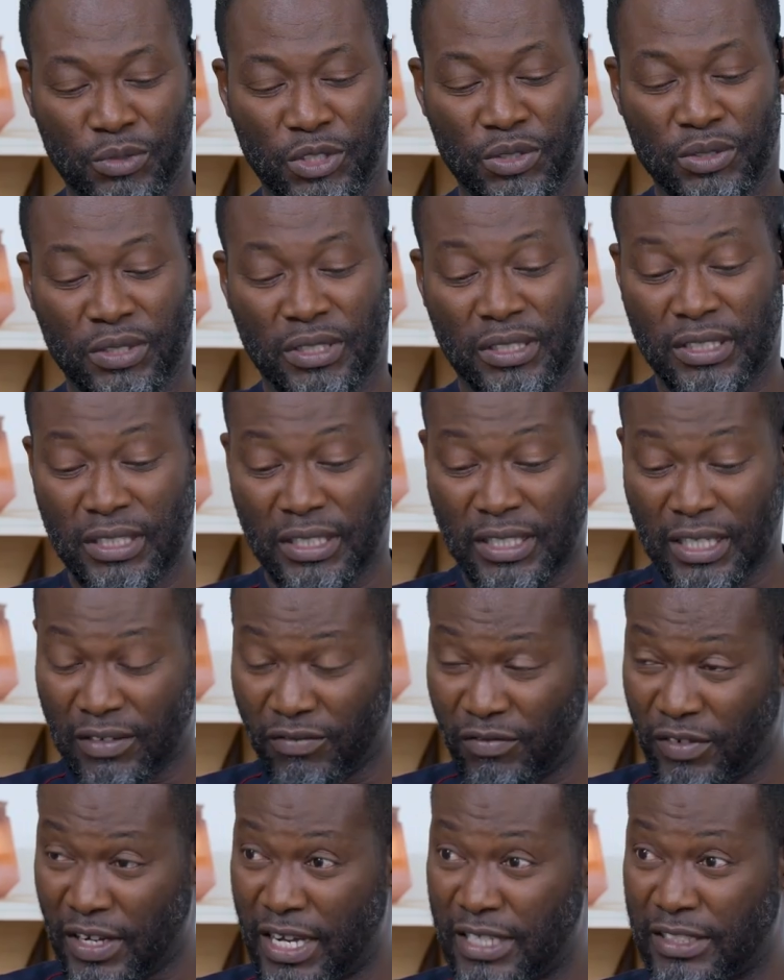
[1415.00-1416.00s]
We should seek
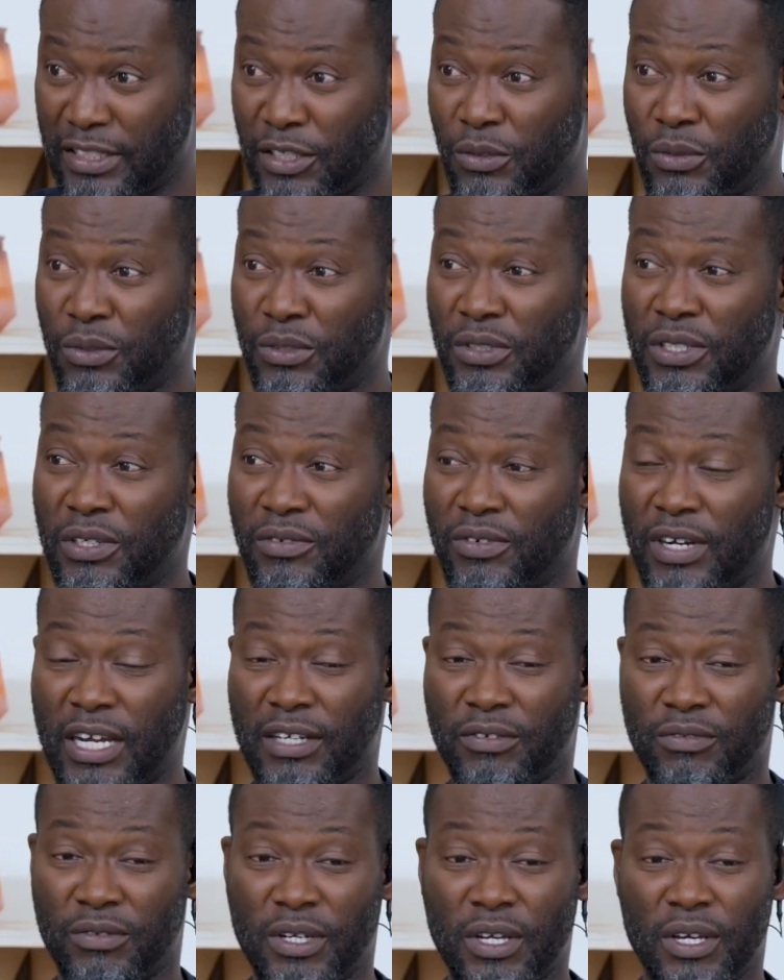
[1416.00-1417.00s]
advice and go to the
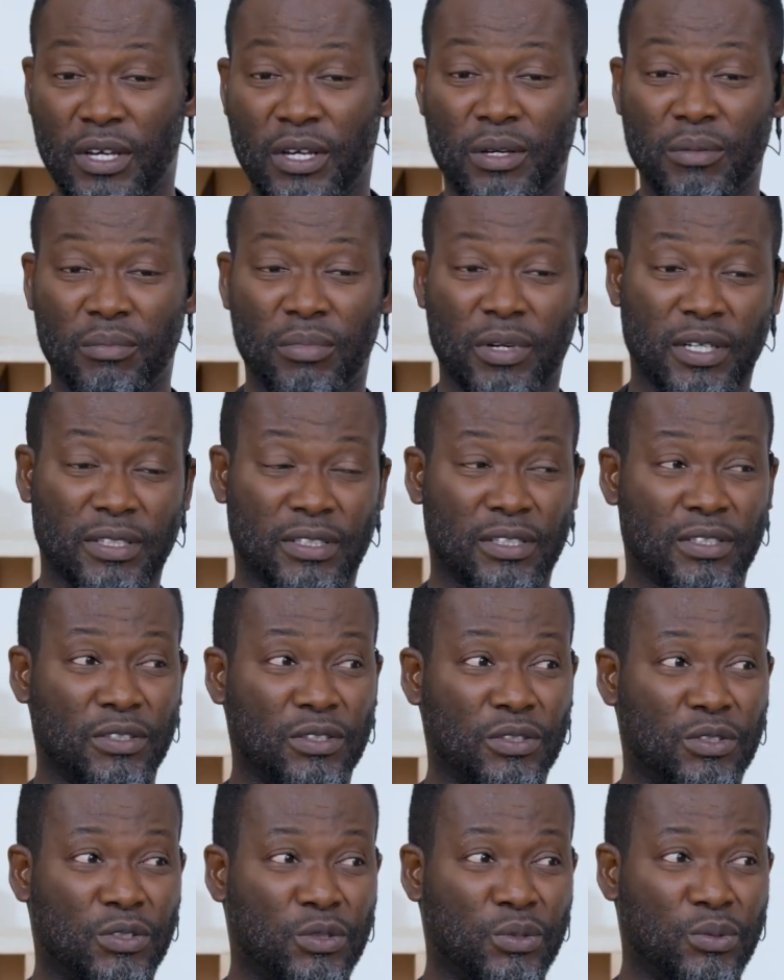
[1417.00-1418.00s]
right
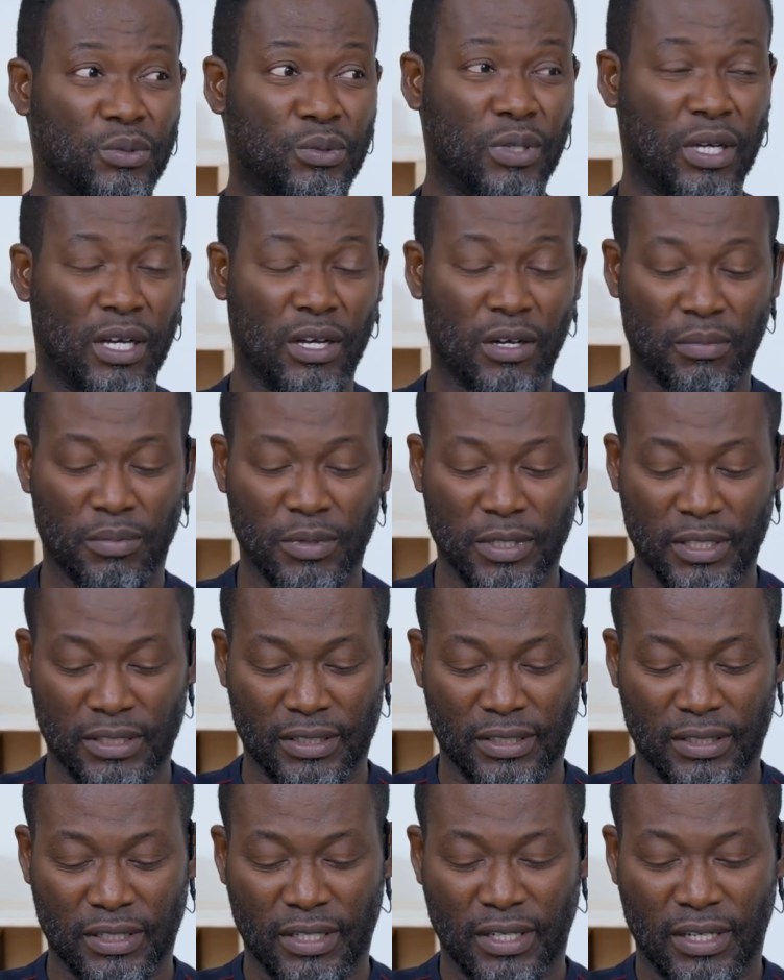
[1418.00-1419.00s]
persons to help
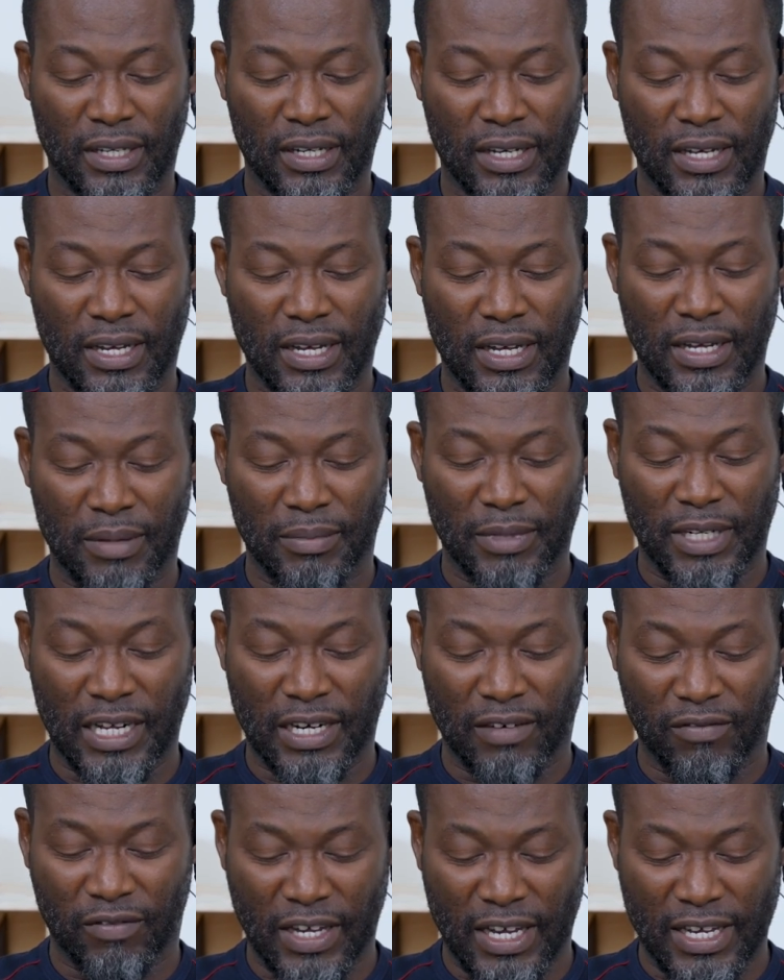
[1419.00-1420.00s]
us and
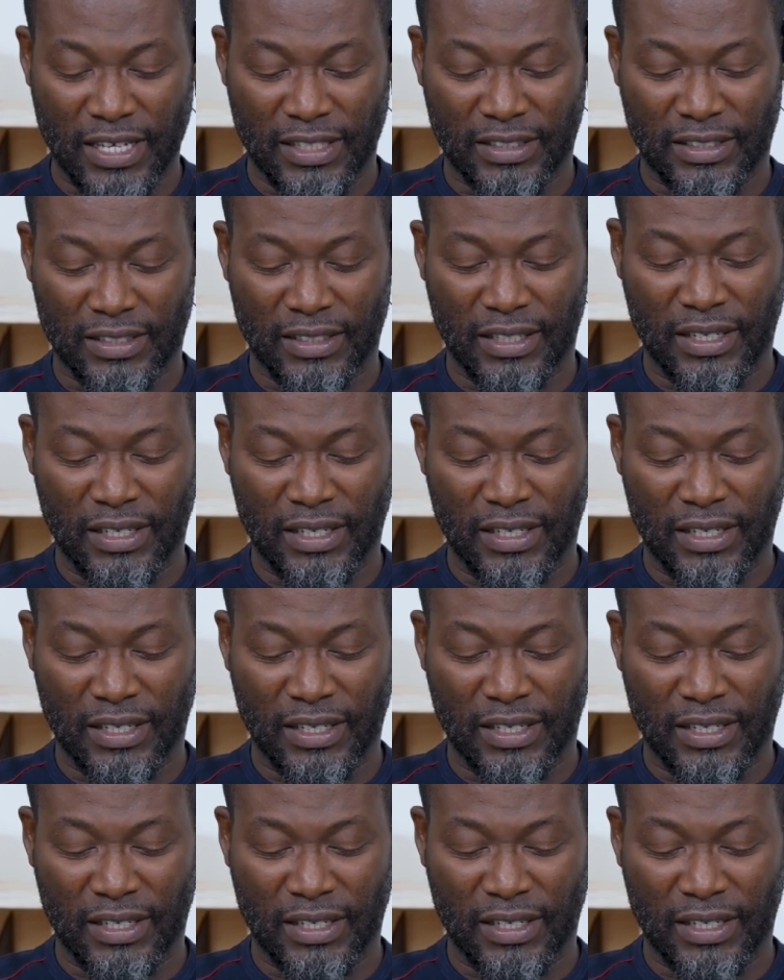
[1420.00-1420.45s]
advise.